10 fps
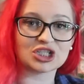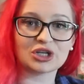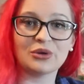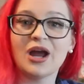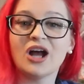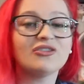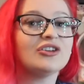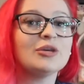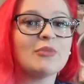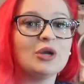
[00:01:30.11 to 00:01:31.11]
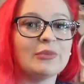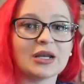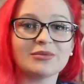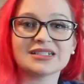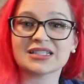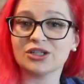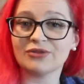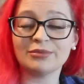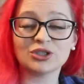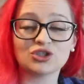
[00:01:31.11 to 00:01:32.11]
So for the moment, I'm going to say
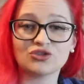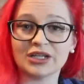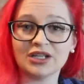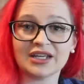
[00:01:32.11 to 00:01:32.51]
grab a drink,